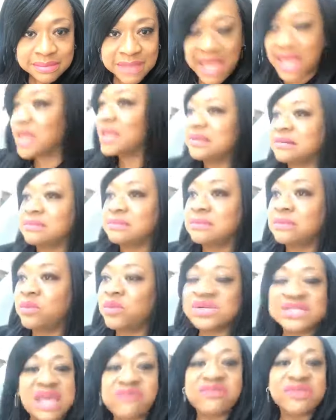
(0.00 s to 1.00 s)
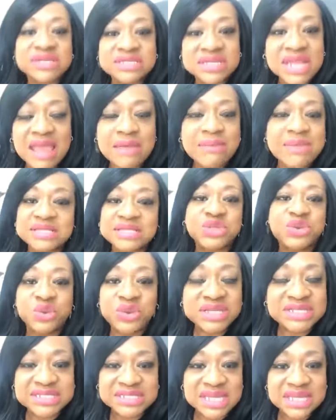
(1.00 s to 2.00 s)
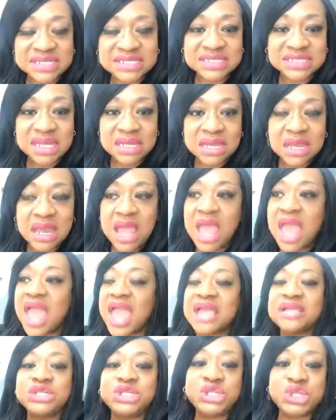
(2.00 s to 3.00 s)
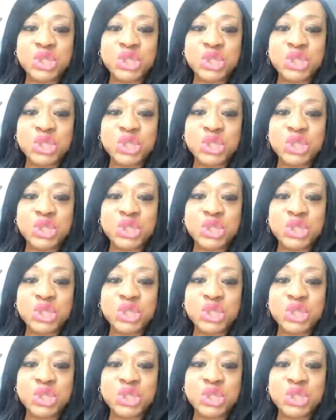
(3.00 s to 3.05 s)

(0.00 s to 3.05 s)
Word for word: and whatever his name is, 360, and